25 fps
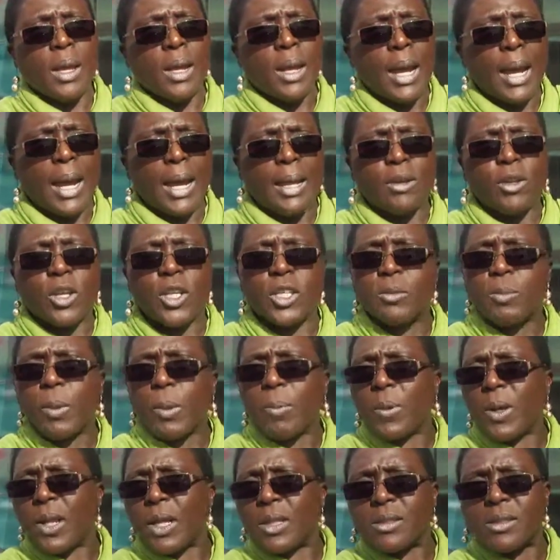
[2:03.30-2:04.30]
and those
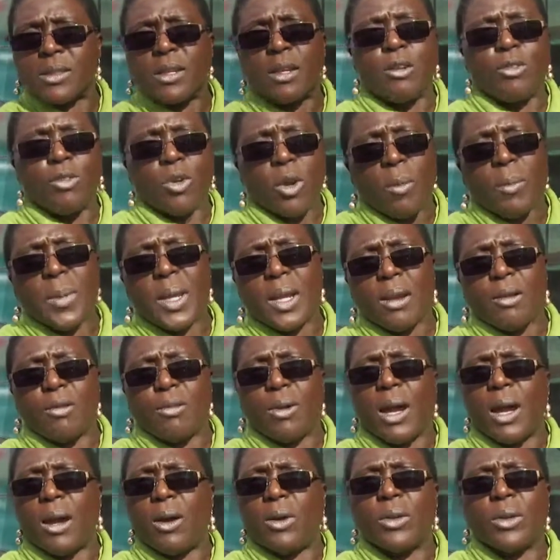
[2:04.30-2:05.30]
people are still roaming
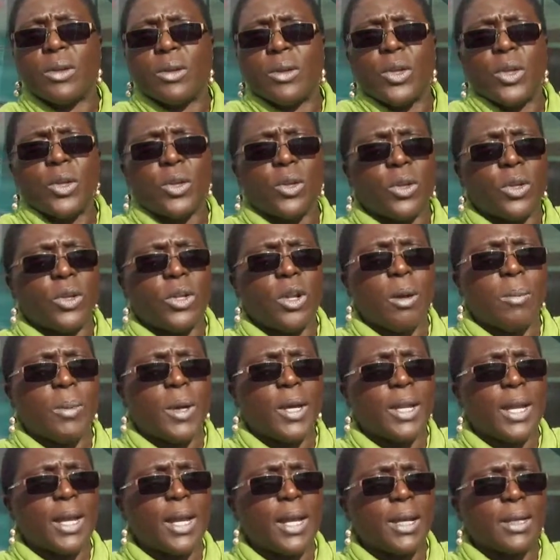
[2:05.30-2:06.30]
around? You know,
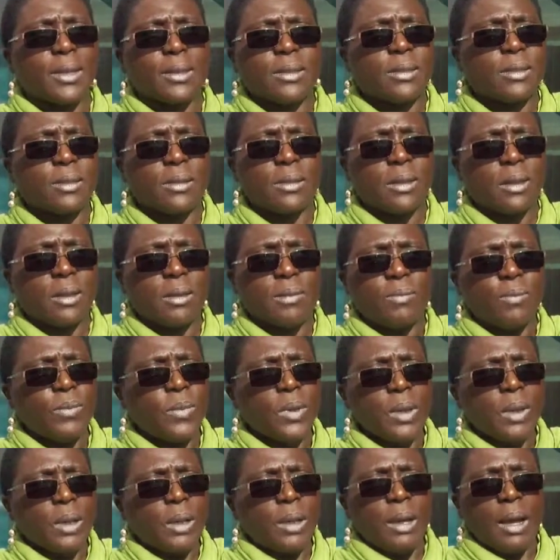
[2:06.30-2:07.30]
nobody has
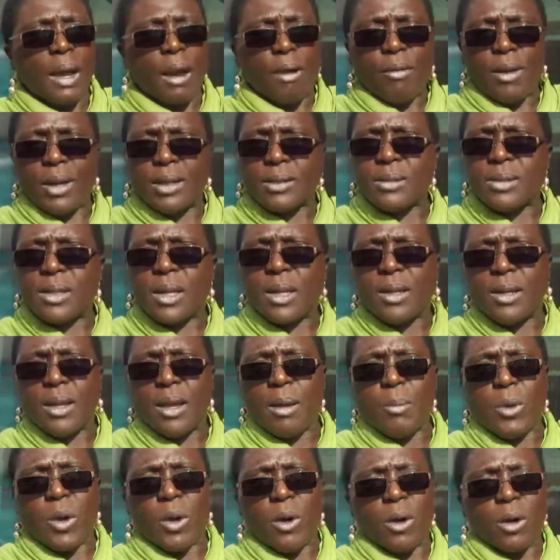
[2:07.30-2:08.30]
arrested
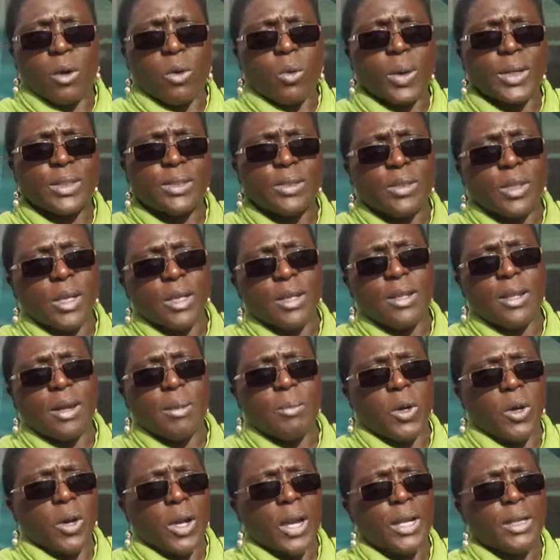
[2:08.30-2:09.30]
them or questioned
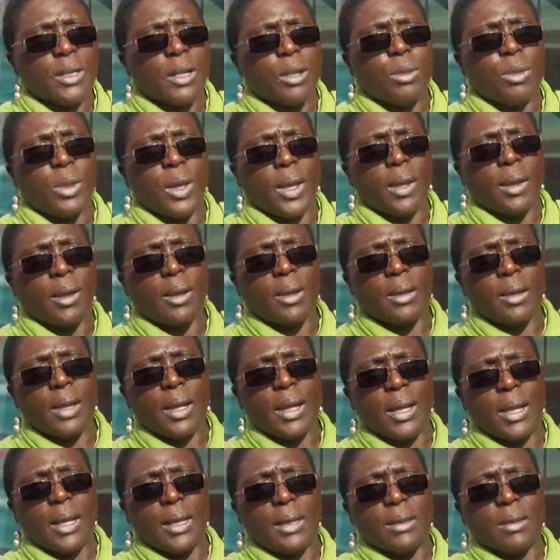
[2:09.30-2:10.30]
them or anything.
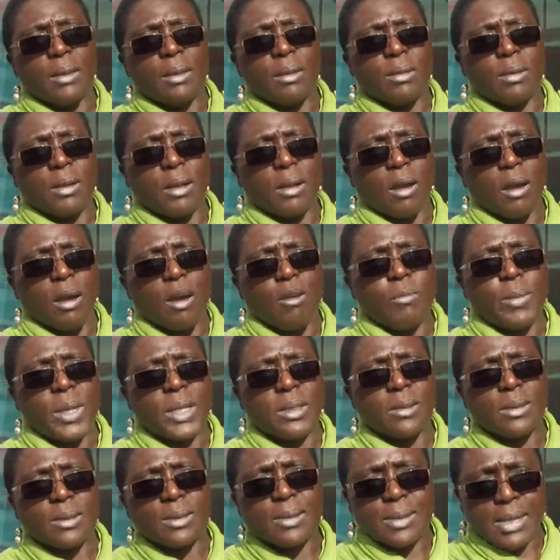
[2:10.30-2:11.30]
And the
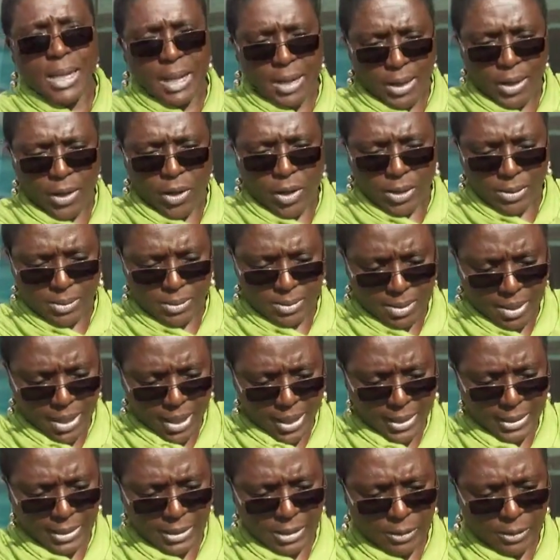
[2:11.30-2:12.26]
government is telling us that